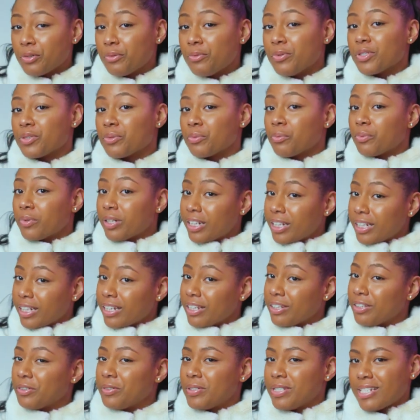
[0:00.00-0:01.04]
who is really
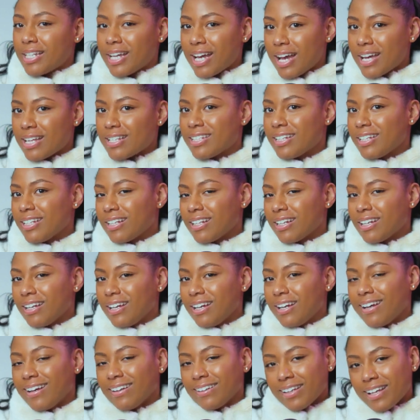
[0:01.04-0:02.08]
enthusiastic,
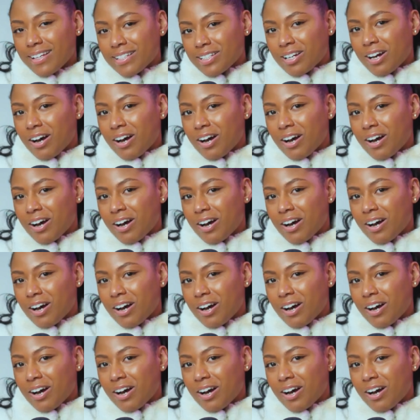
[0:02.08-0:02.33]
and let's